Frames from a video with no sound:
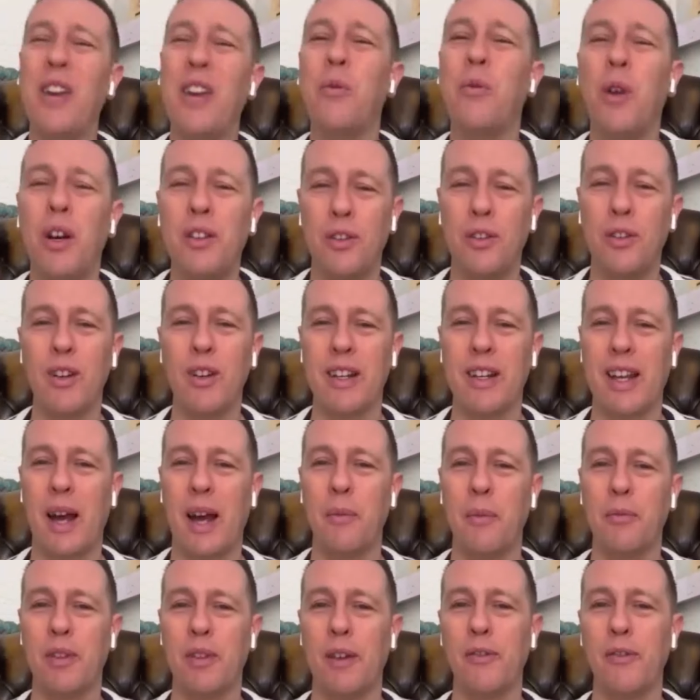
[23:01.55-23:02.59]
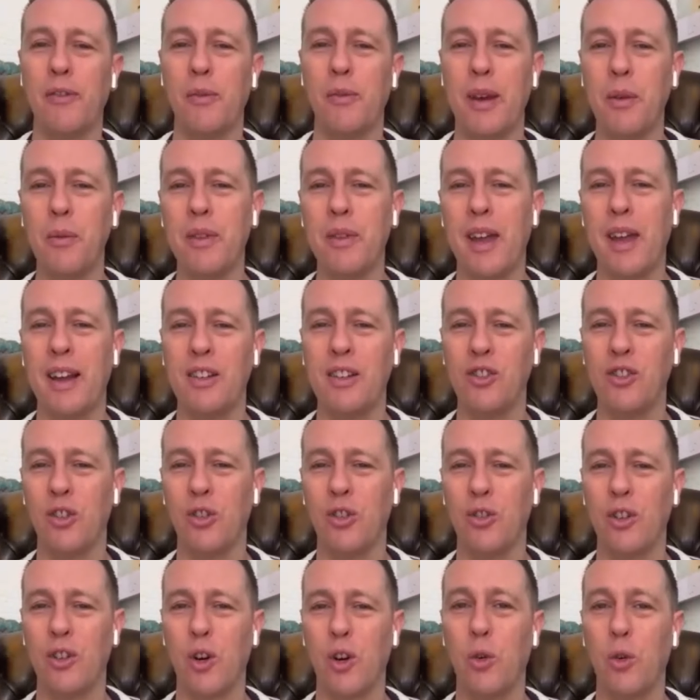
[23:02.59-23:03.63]
key word that really comes up for me with
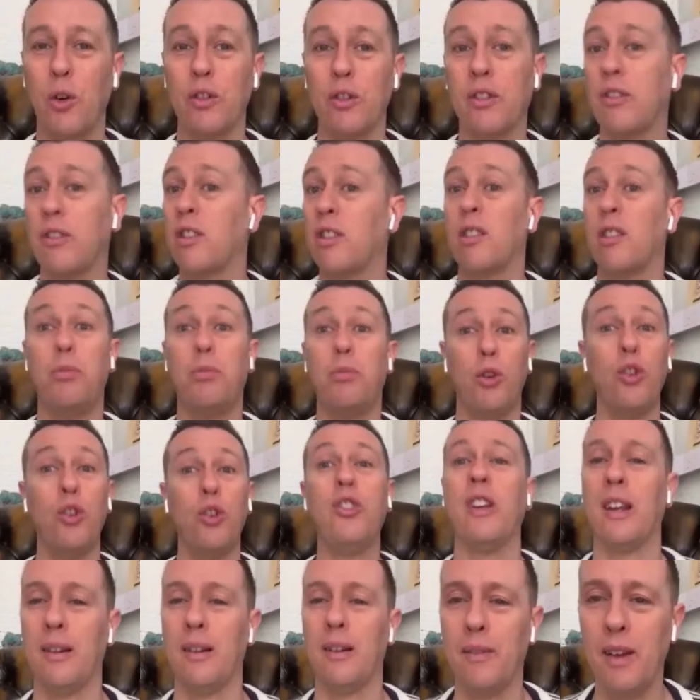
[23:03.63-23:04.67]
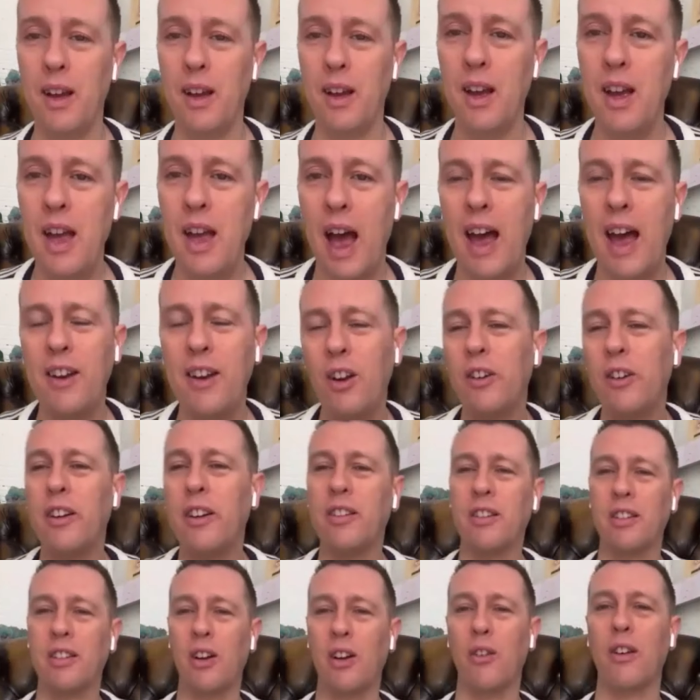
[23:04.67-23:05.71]
angel aura quartz is just beauty. And not
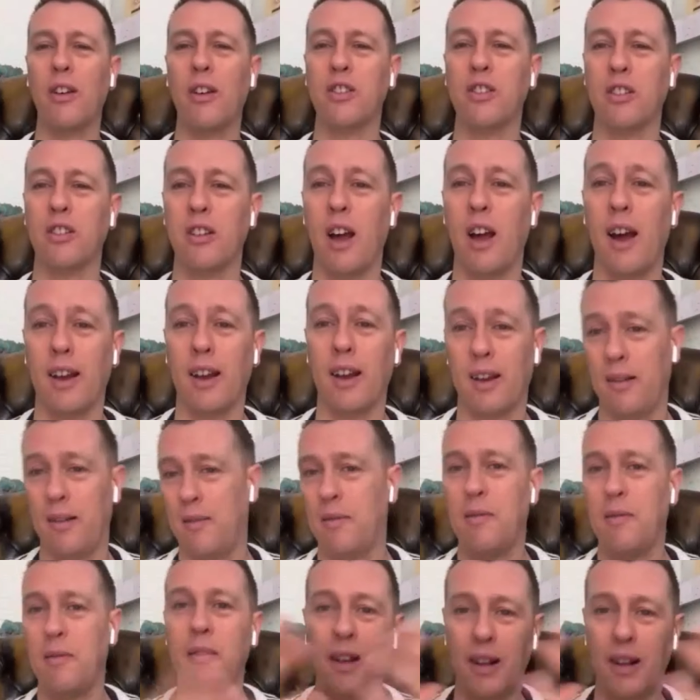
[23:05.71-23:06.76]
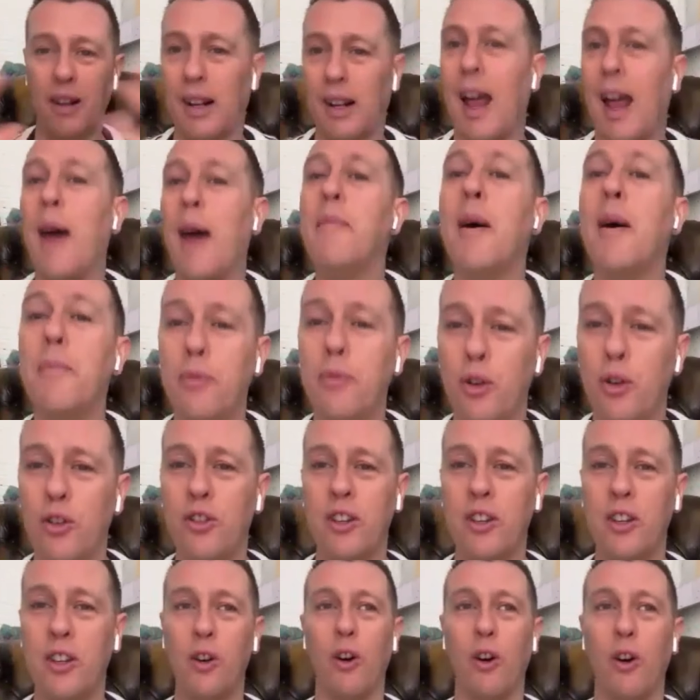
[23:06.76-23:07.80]
necessarily just like glamour
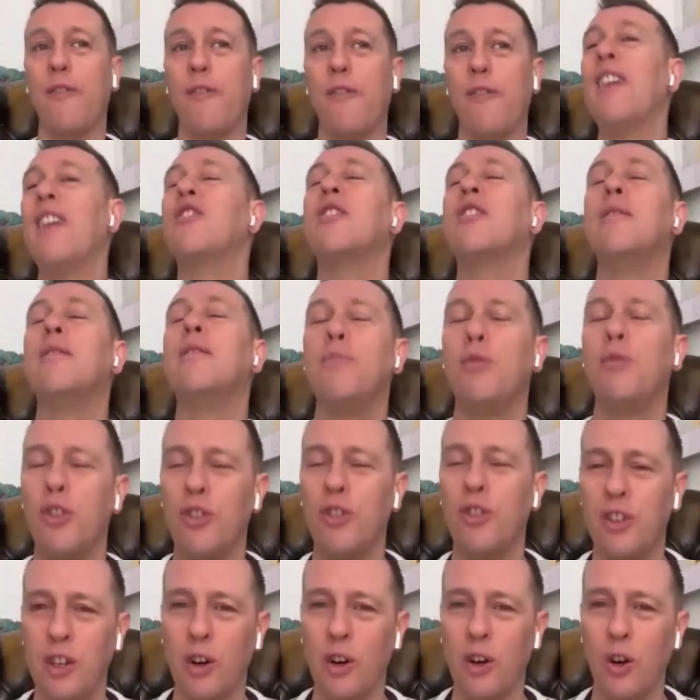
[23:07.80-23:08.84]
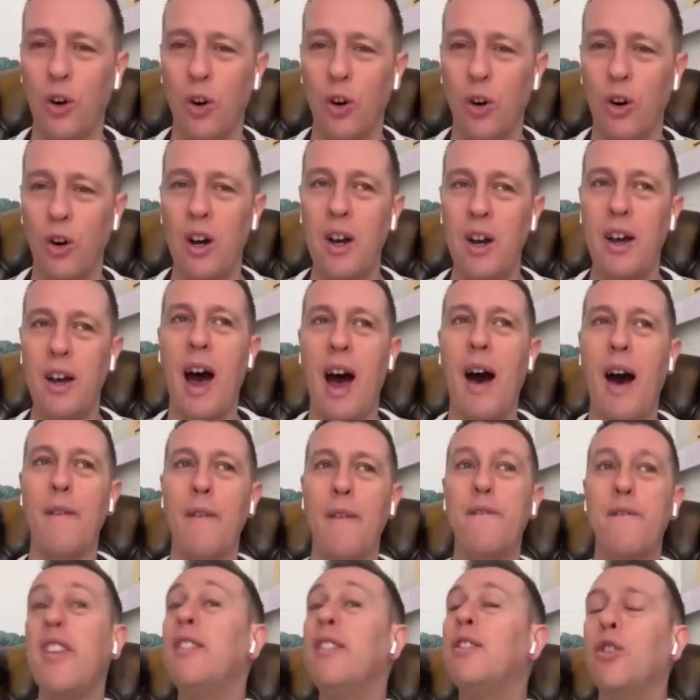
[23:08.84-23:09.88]
beauty or fashion beauty or
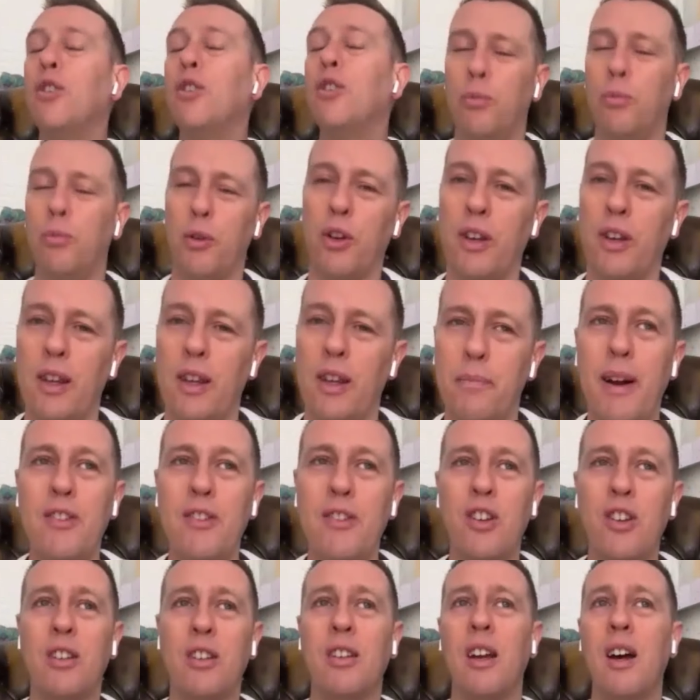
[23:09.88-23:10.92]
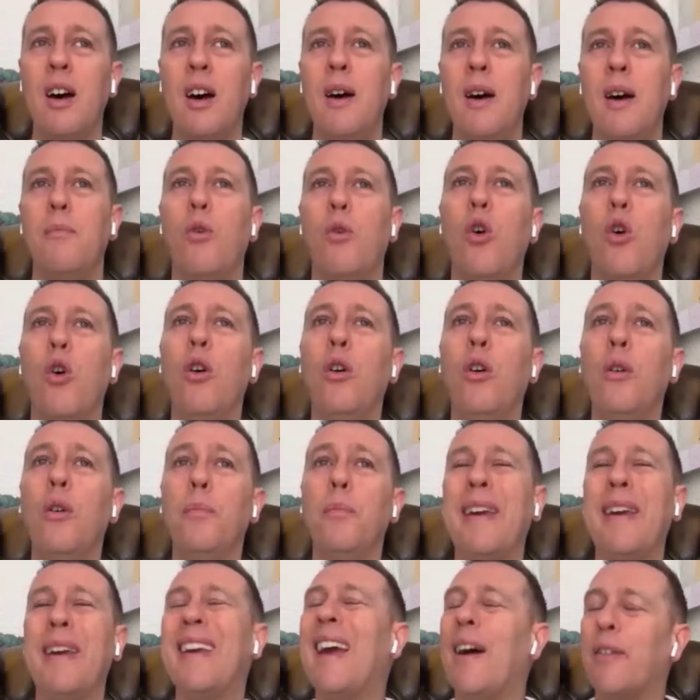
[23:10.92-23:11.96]
physical beauty, but just
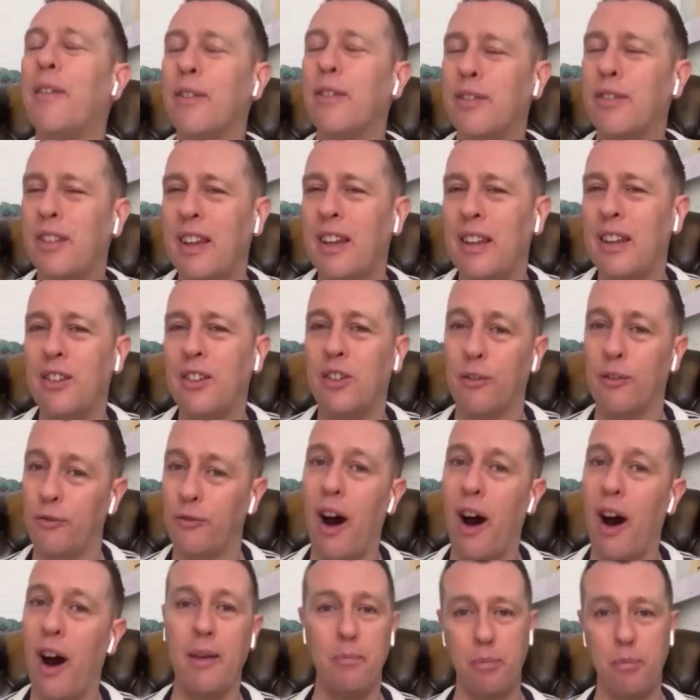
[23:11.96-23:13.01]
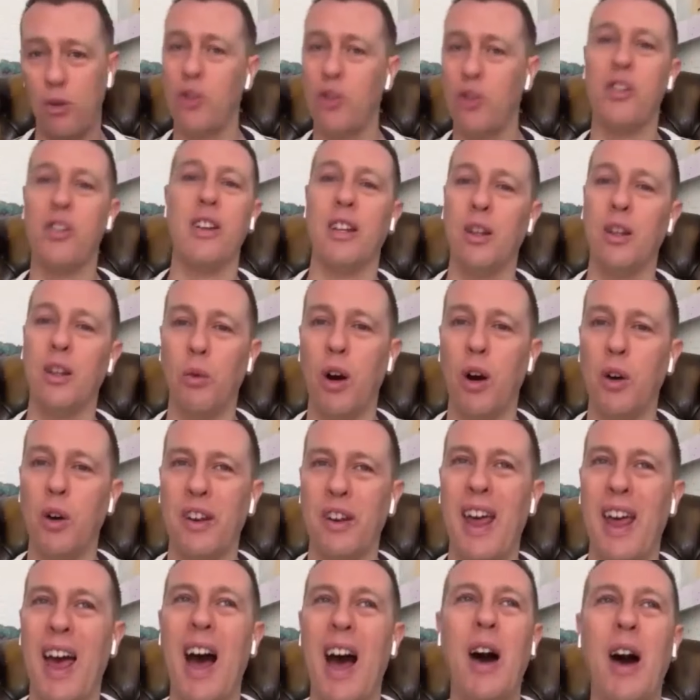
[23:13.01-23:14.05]
more being able to see the divine beauty in the
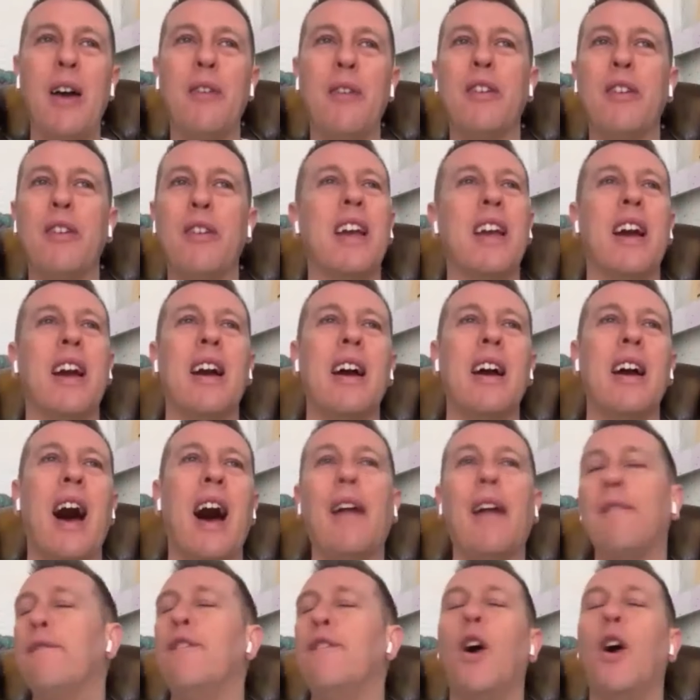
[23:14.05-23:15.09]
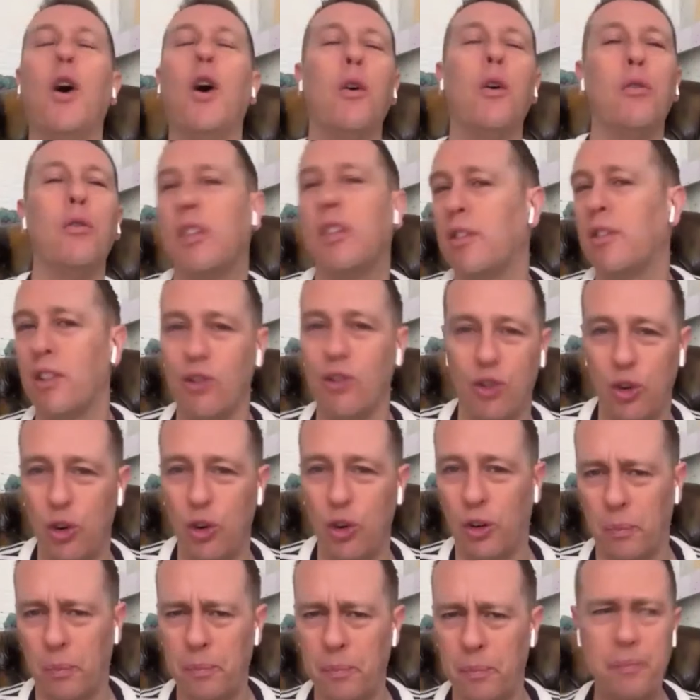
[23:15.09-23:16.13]
world and how everything unfolds as it
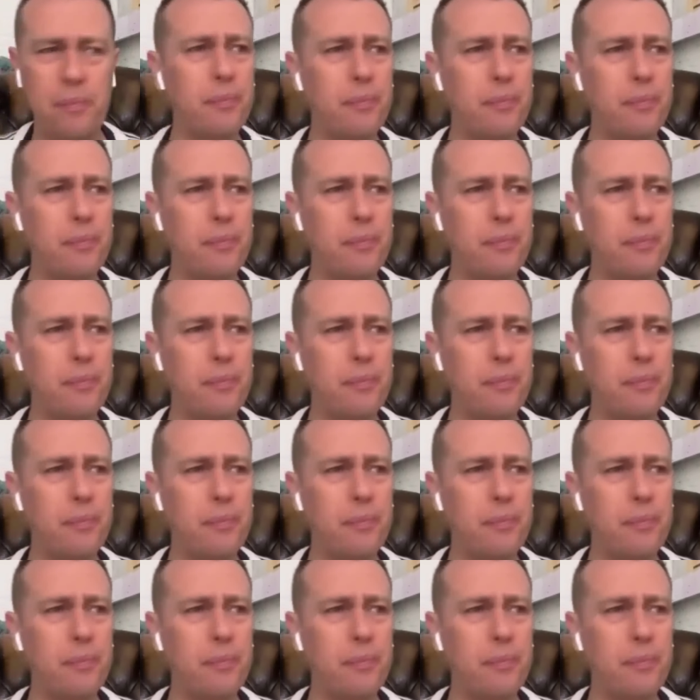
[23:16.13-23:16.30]
should.